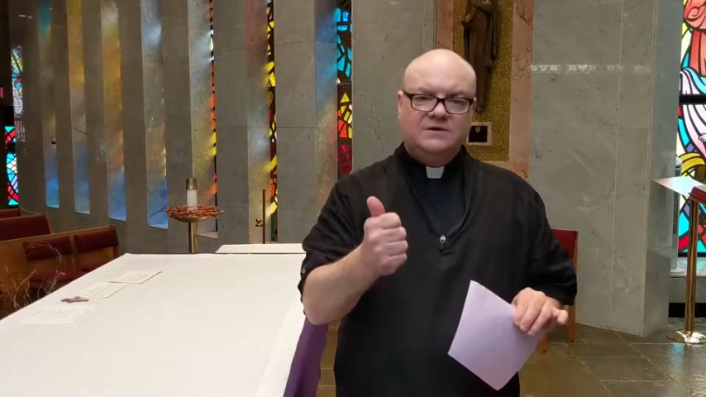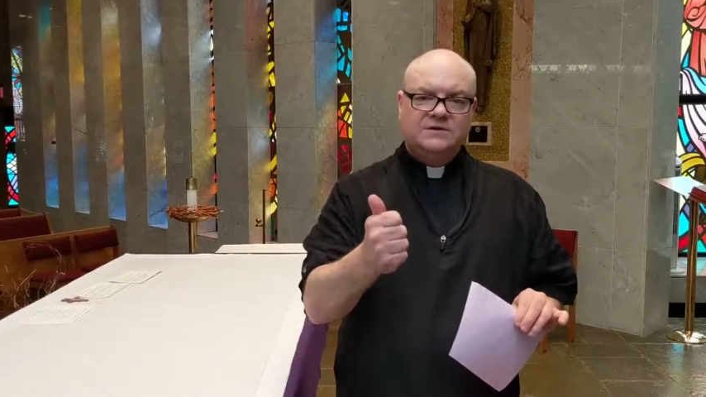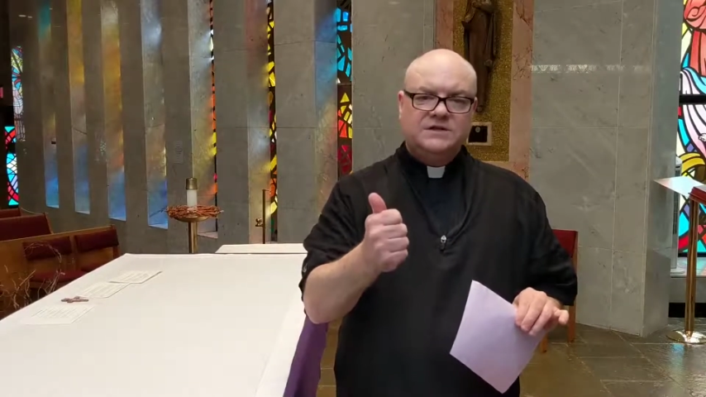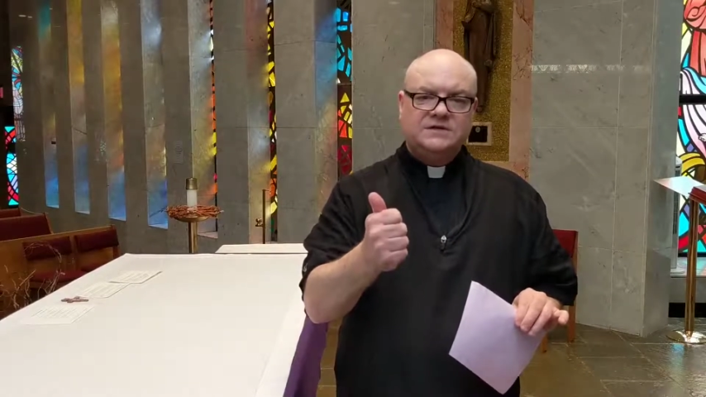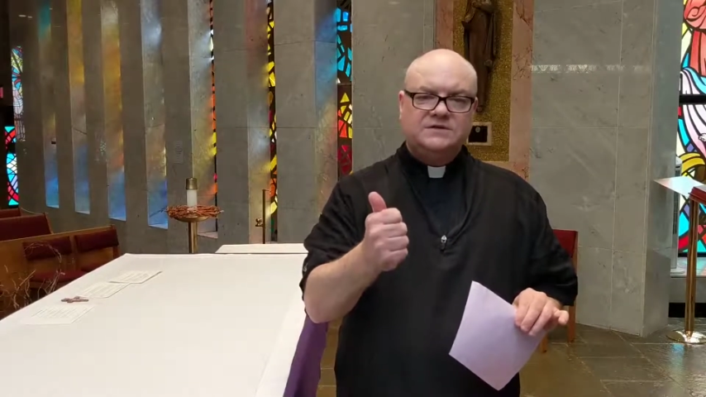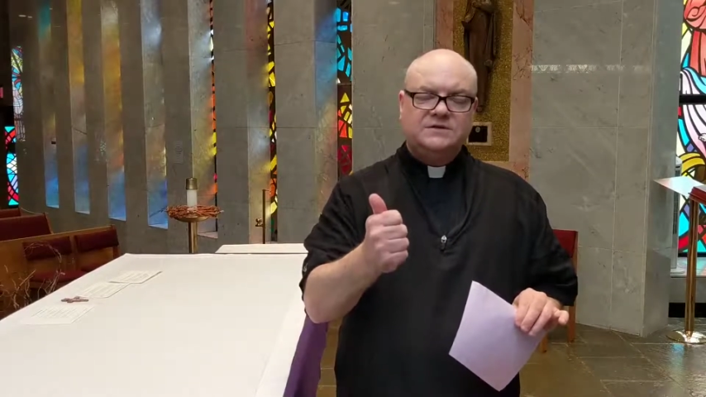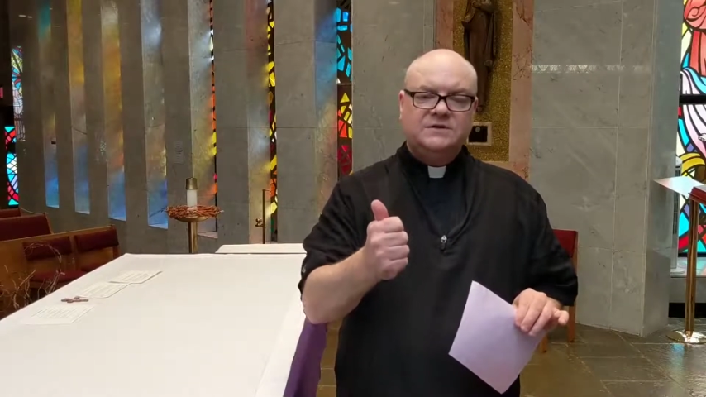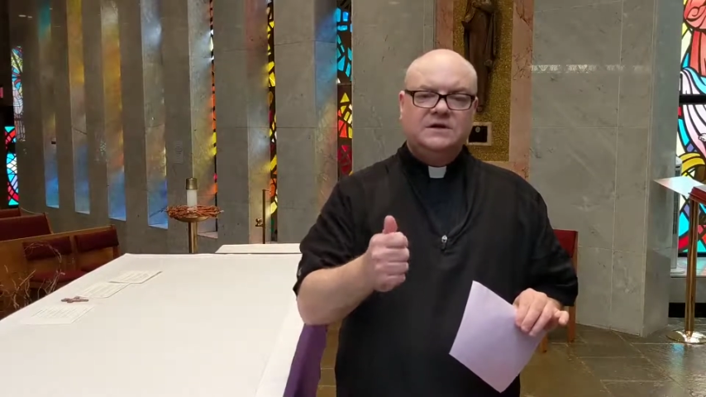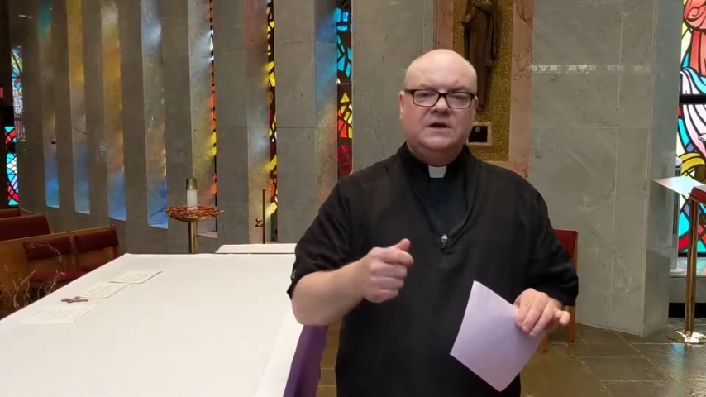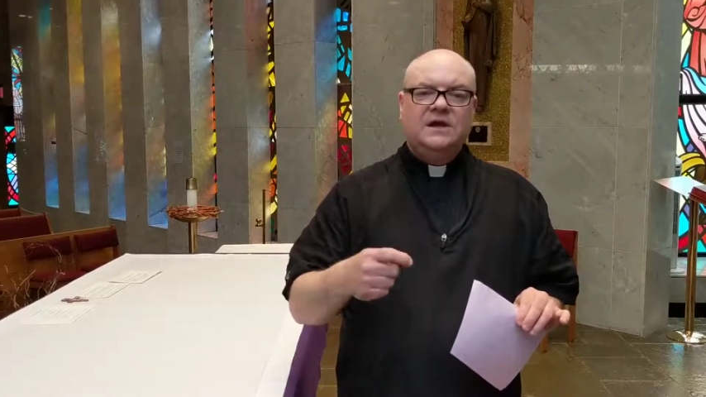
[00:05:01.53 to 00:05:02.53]

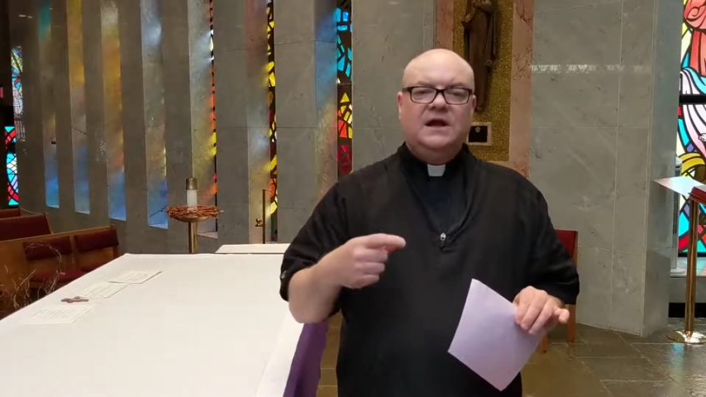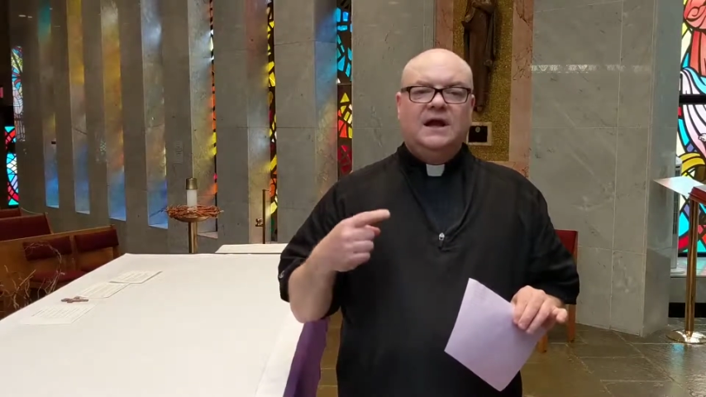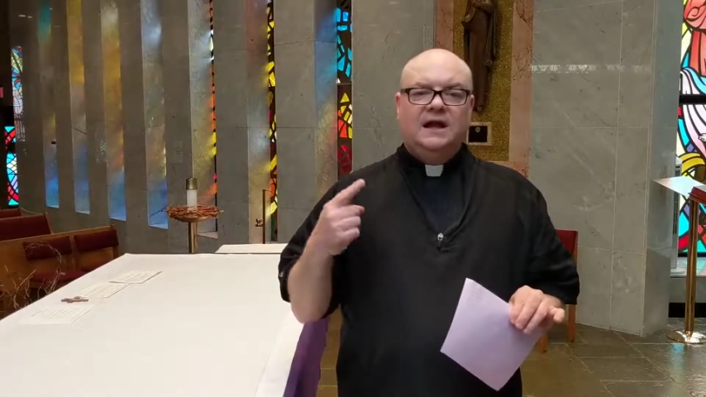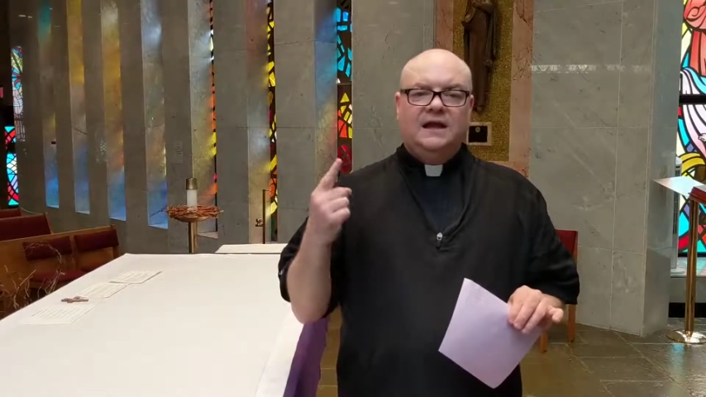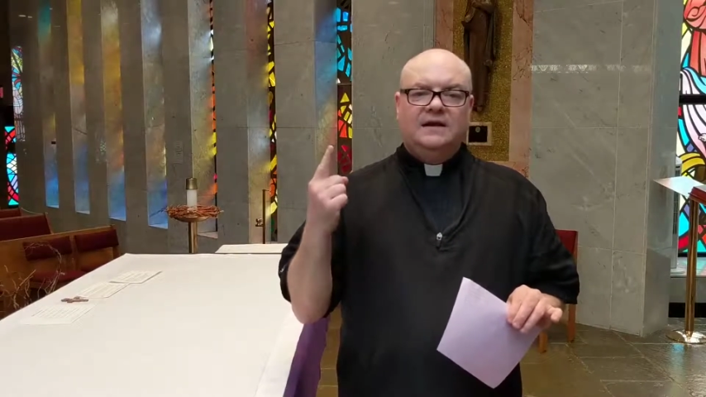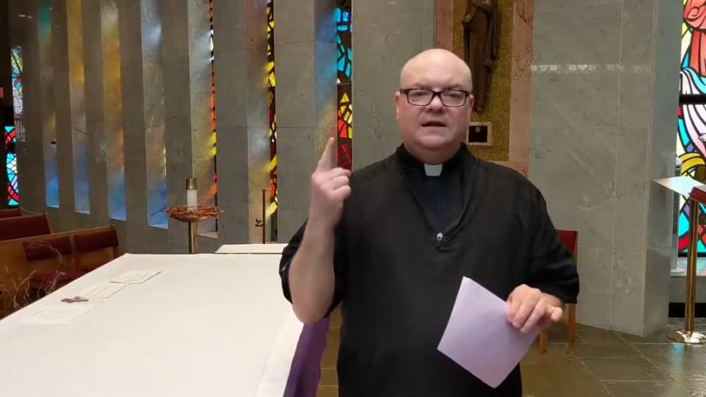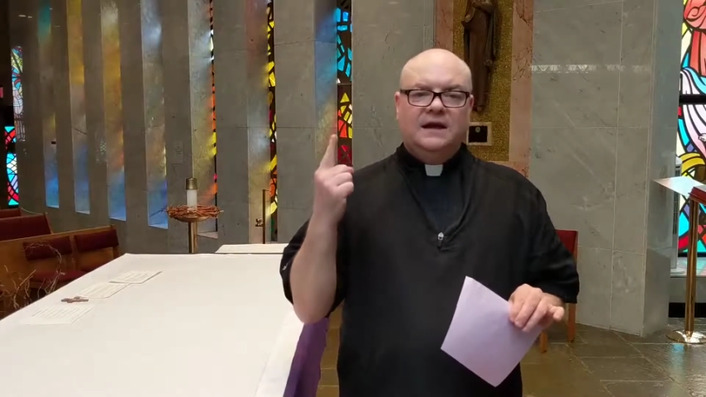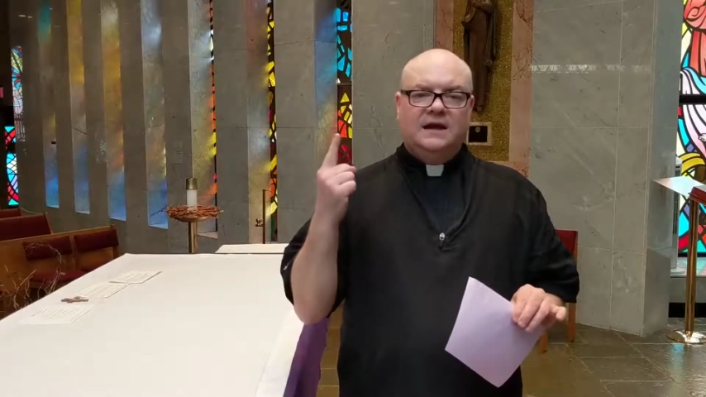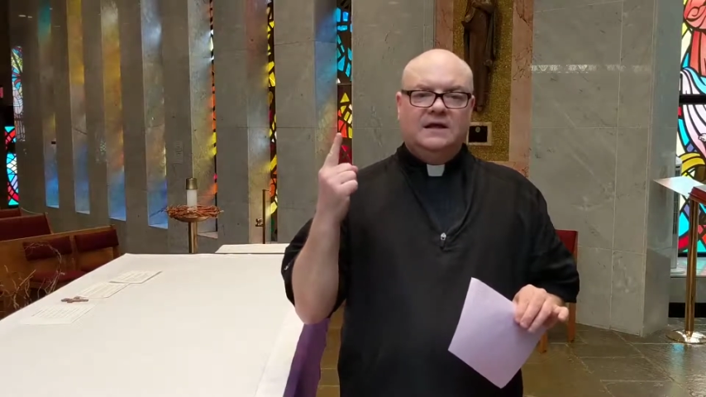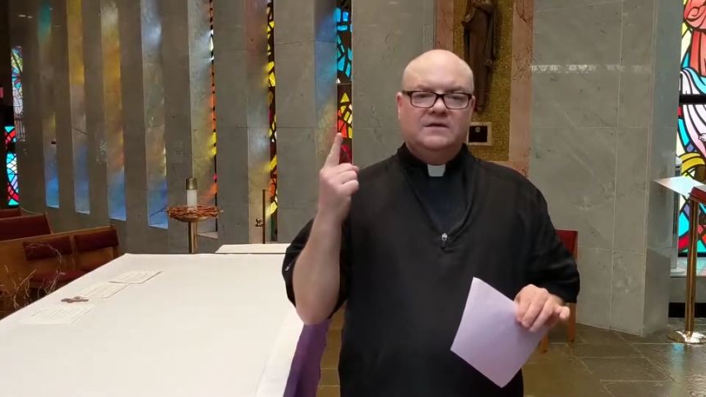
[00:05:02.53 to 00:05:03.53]
intercessor and
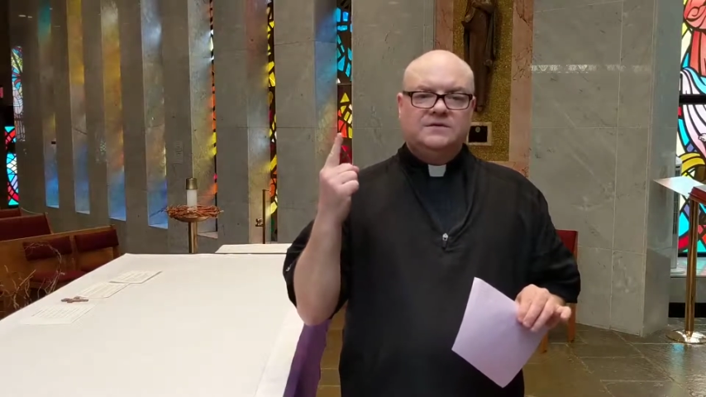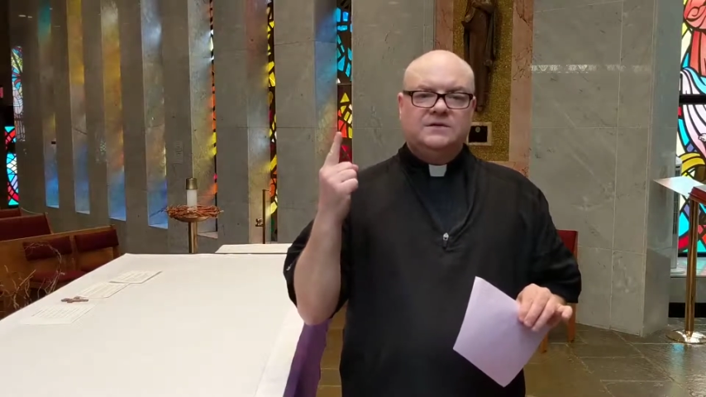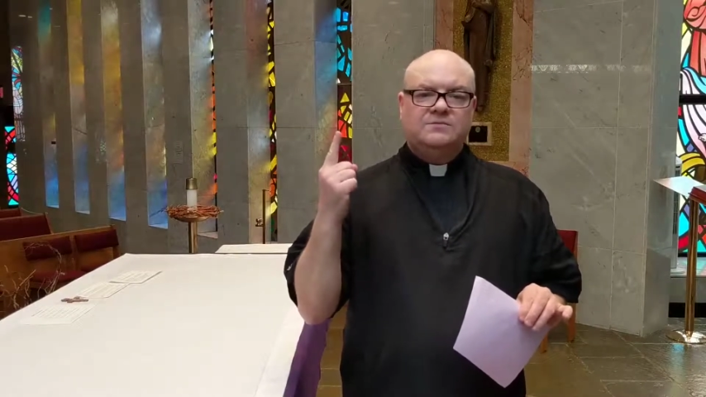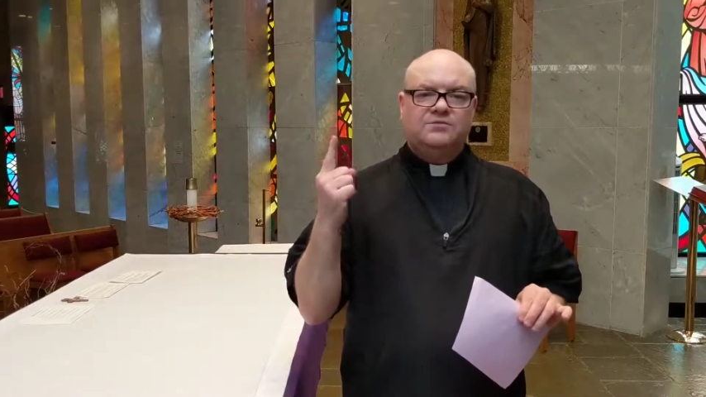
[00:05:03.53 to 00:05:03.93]
as